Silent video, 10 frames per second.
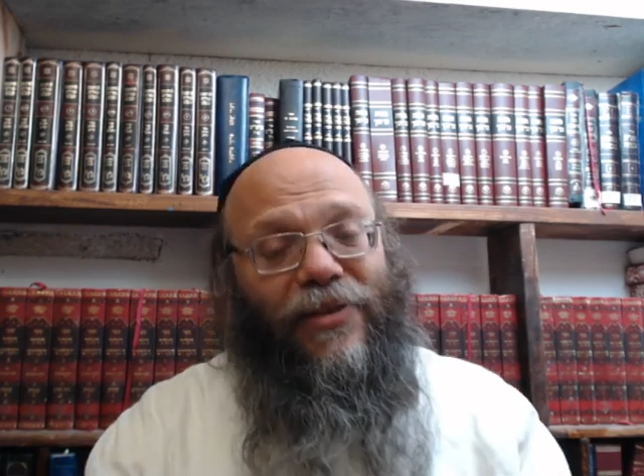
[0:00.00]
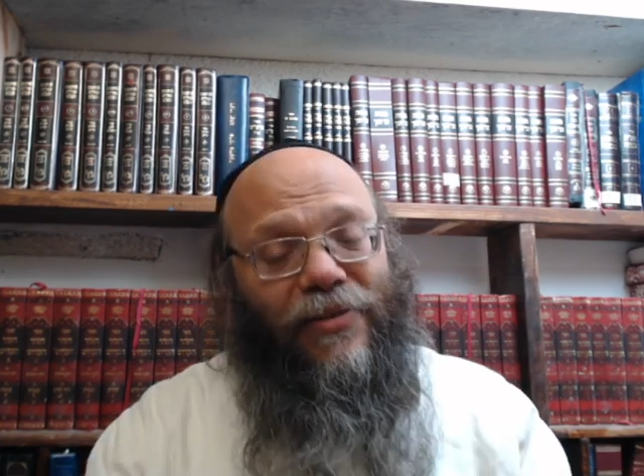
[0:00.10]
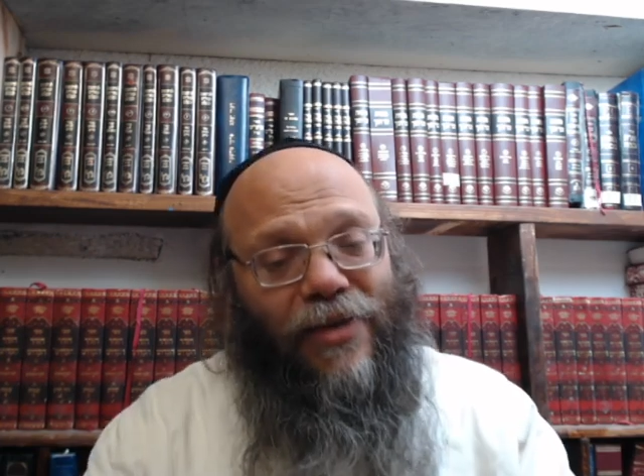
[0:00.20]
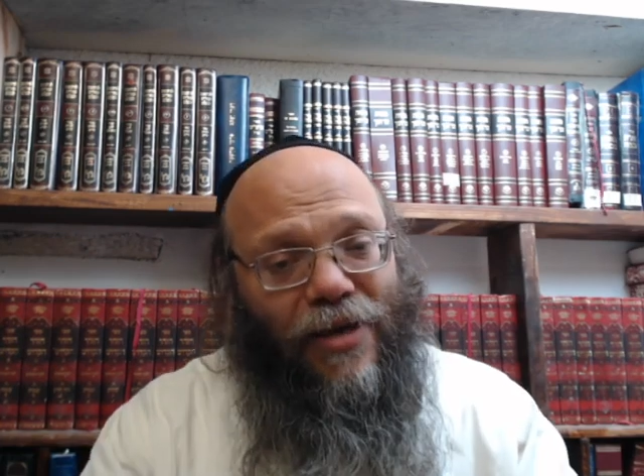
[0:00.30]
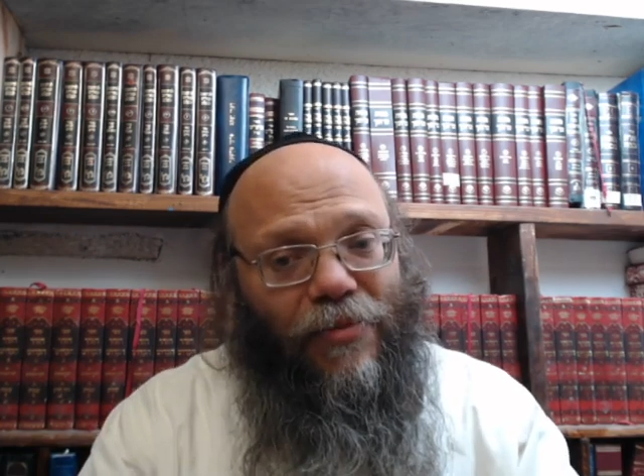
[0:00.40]
it.
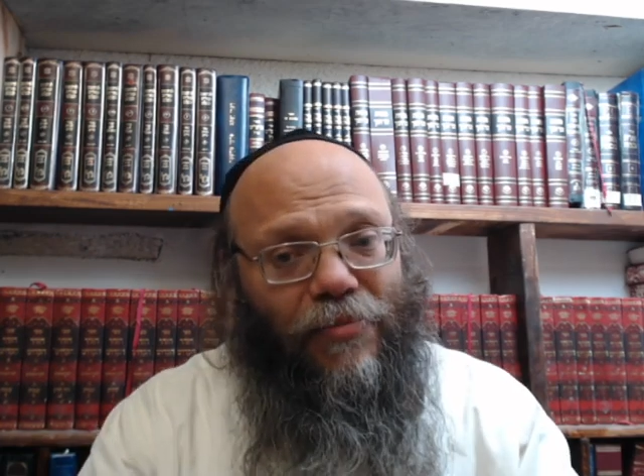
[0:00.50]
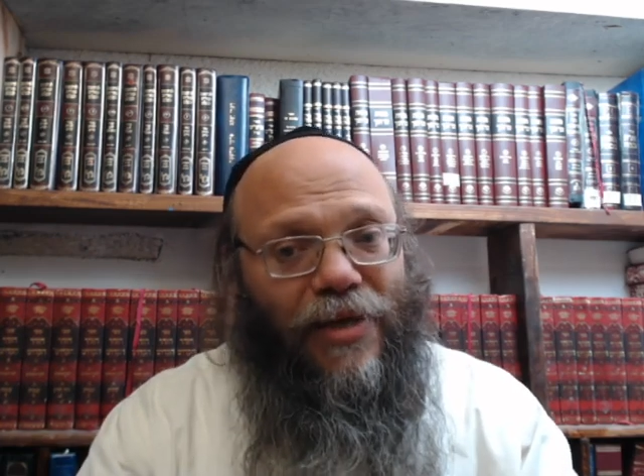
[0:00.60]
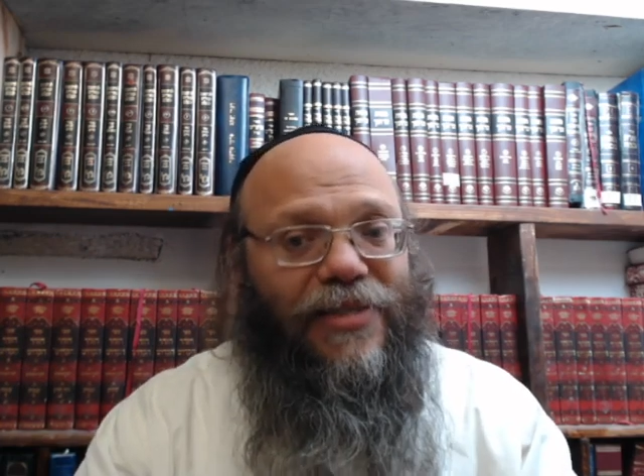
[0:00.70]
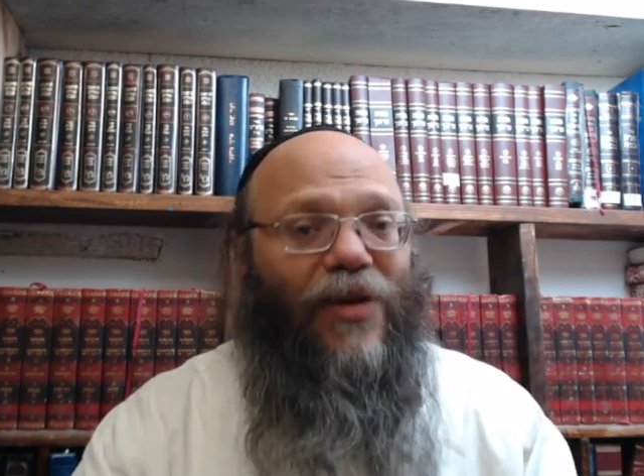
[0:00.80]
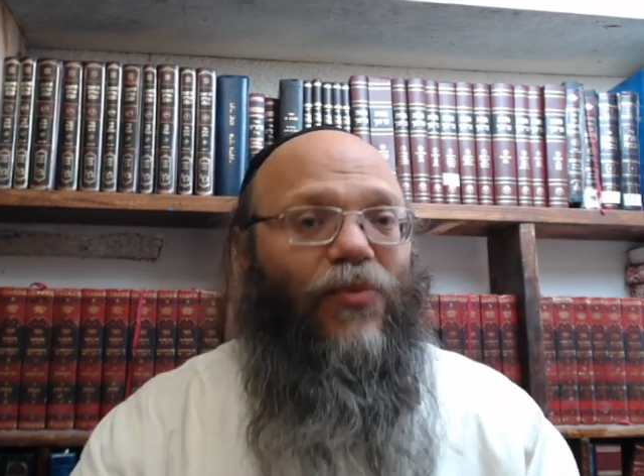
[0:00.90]
But
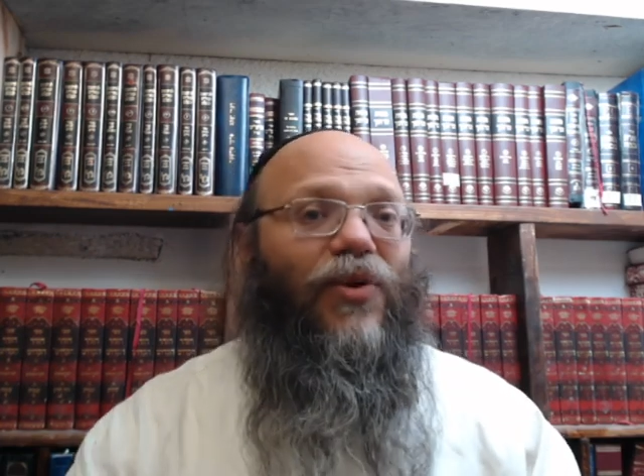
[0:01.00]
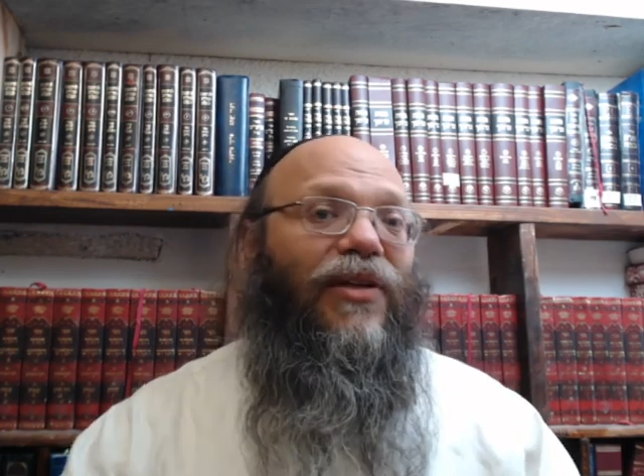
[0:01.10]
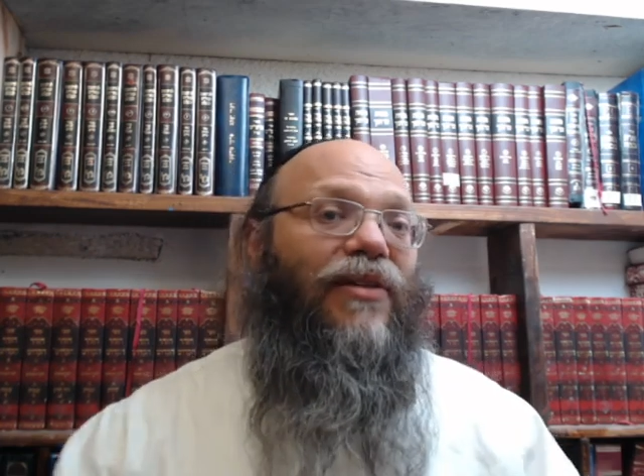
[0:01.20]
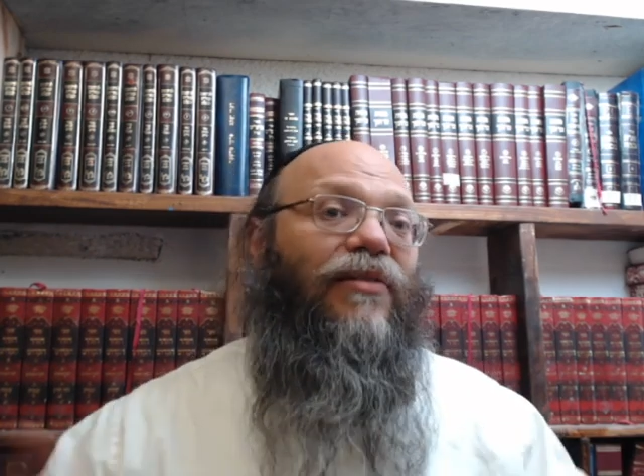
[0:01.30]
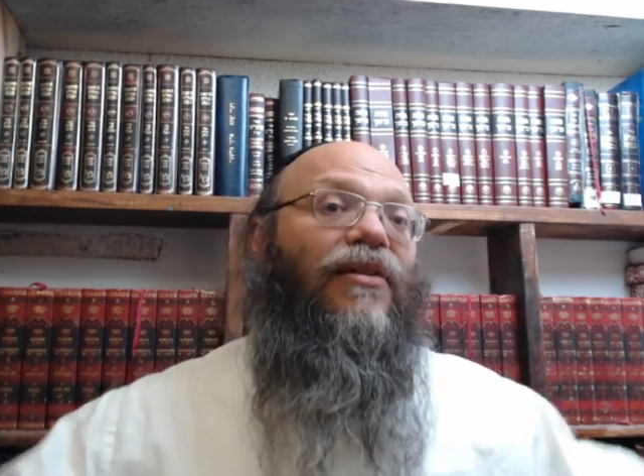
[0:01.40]
someone
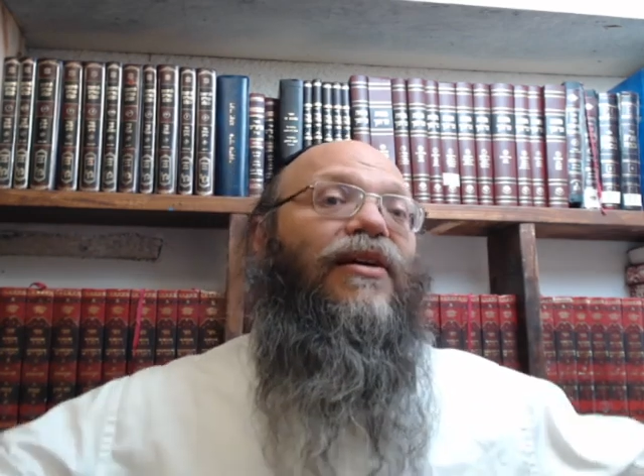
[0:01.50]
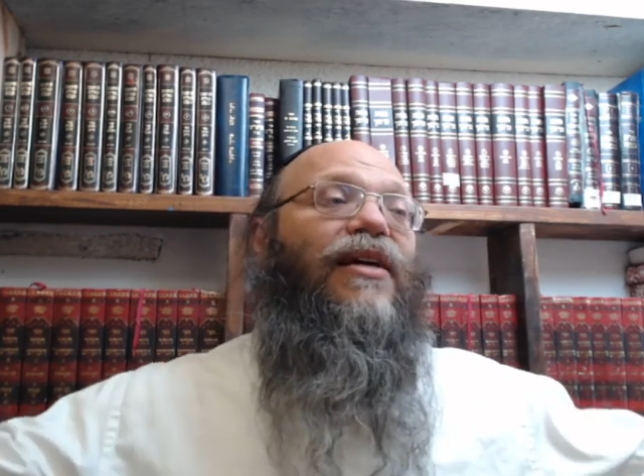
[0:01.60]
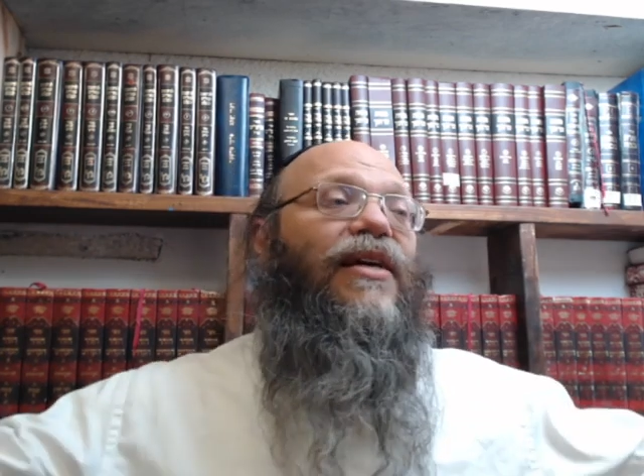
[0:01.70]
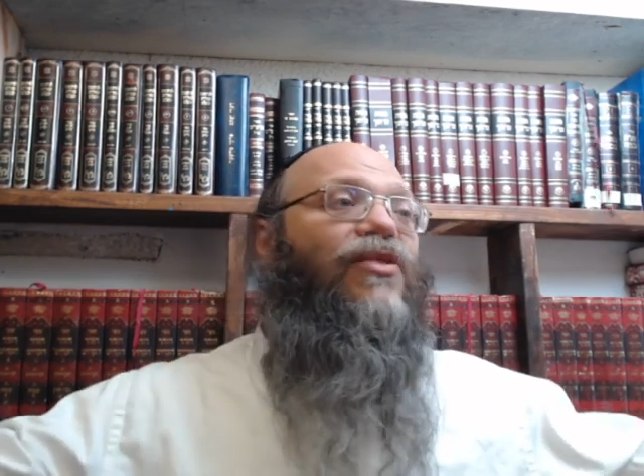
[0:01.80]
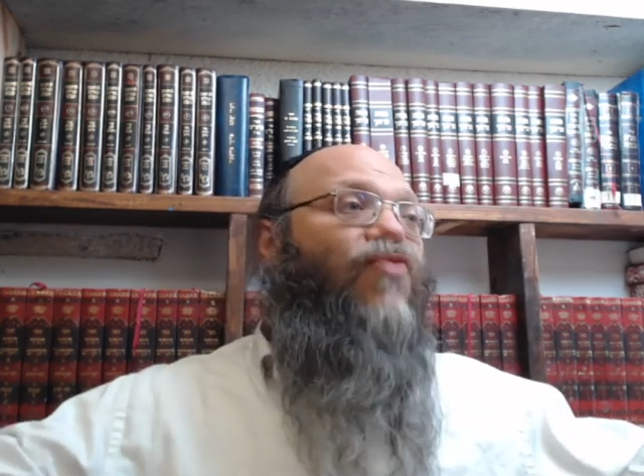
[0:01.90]
that
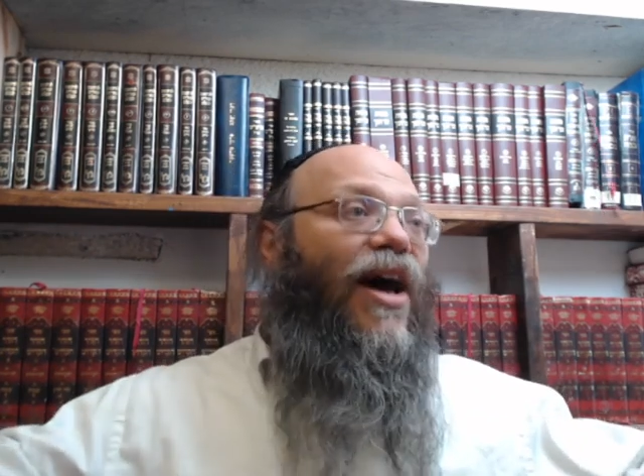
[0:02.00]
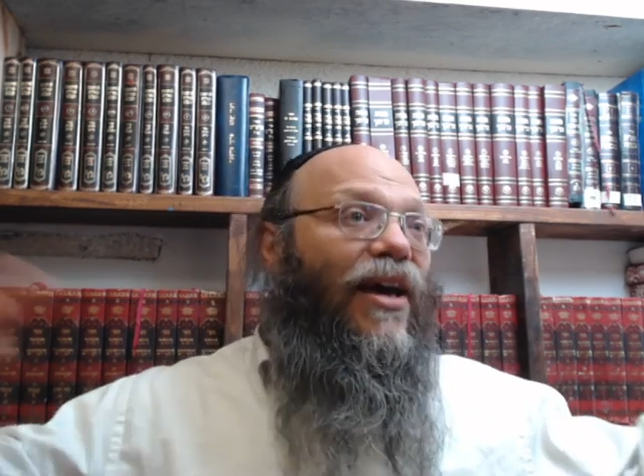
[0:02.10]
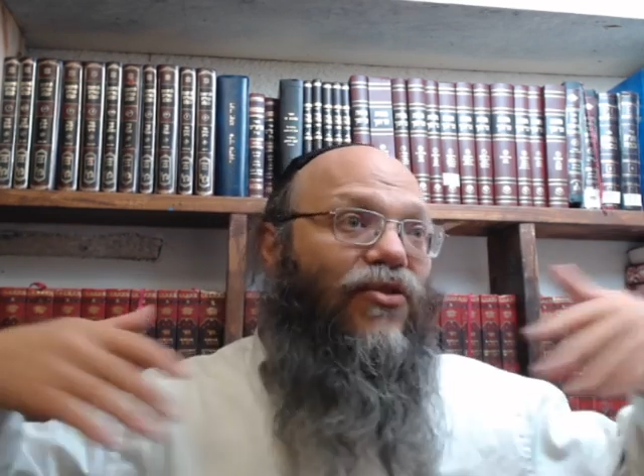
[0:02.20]
is trying